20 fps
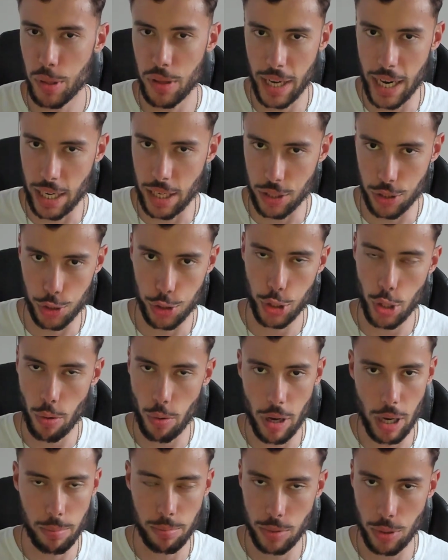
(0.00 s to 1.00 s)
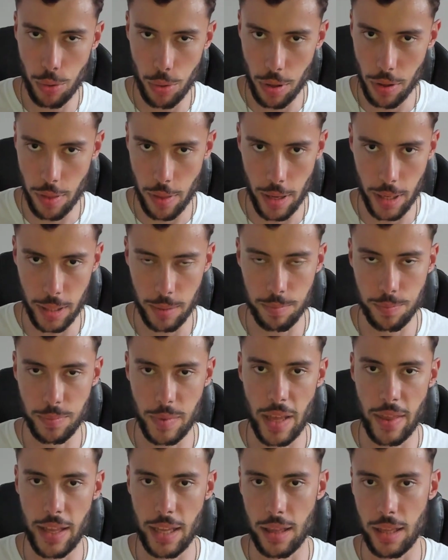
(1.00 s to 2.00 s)
They kind of just show up, do the thing,
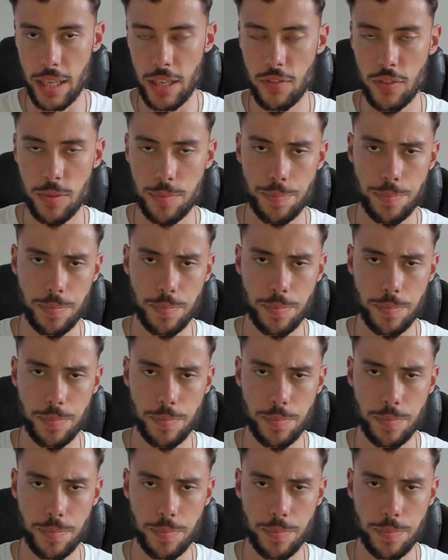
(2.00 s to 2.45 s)
and then leave.